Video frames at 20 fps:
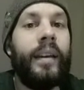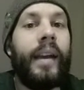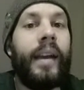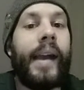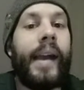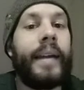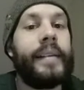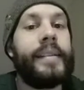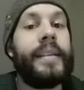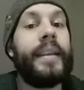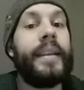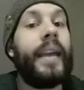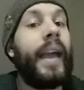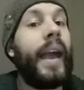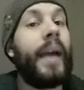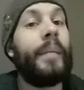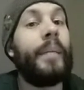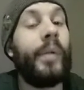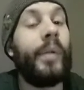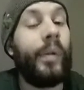And he
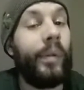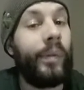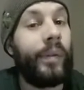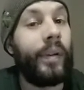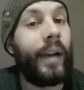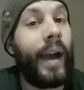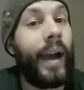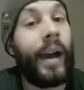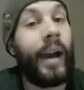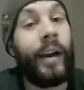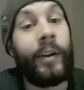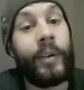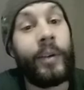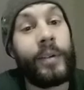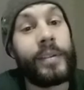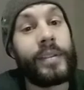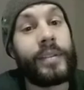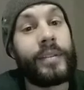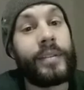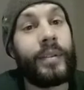can't move
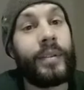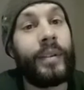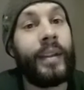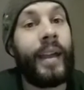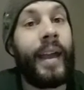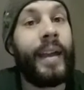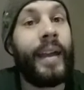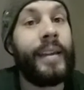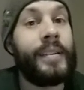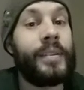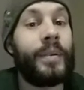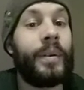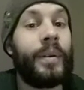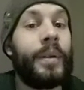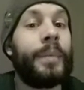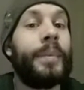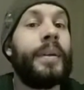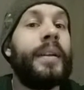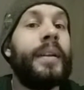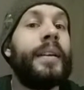out to the a square
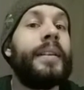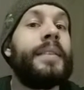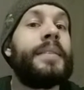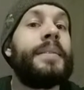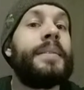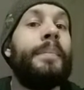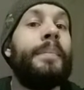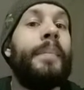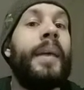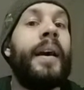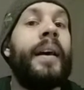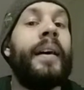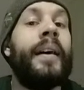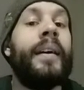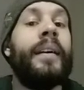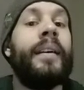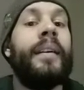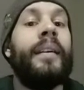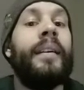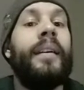because
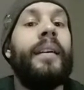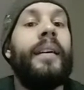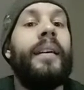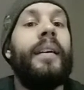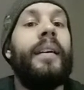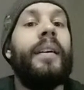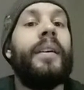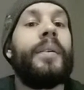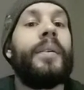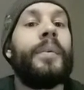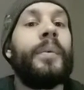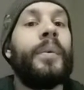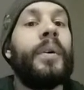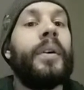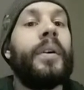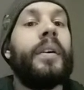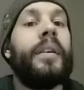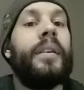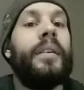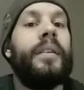my
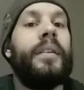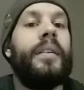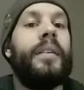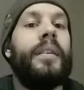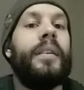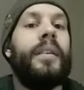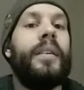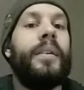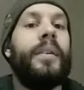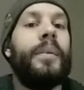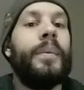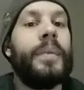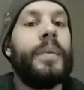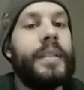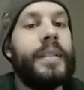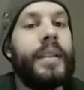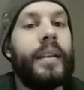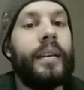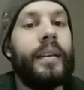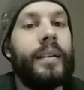rook would
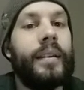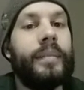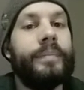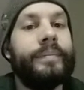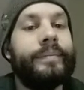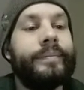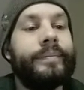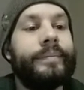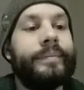take him.